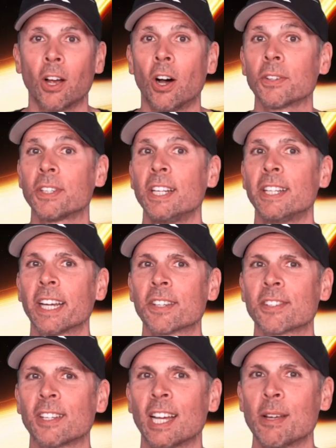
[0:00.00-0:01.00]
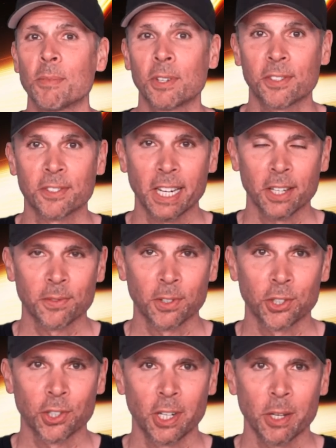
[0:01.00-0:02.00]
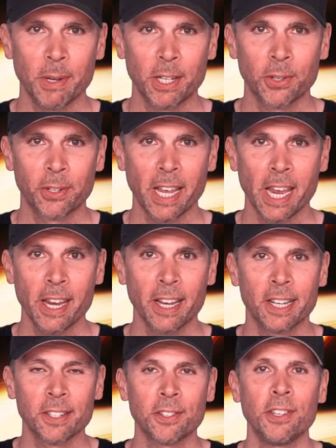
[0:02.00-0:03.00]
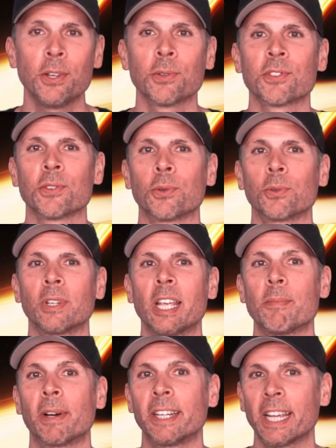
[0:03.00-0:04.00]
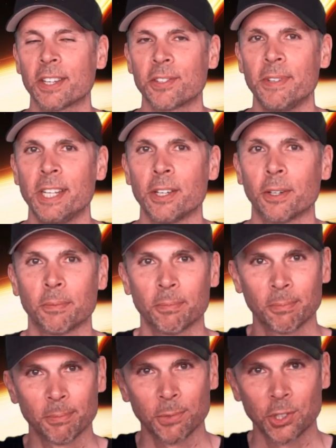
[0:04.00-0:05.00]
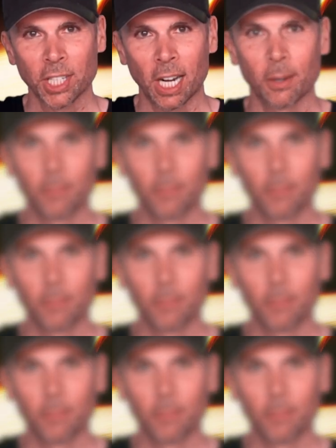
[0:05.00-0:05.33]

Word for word: Until next time, thanks for joining me today and see you soon in my next video. Ciao!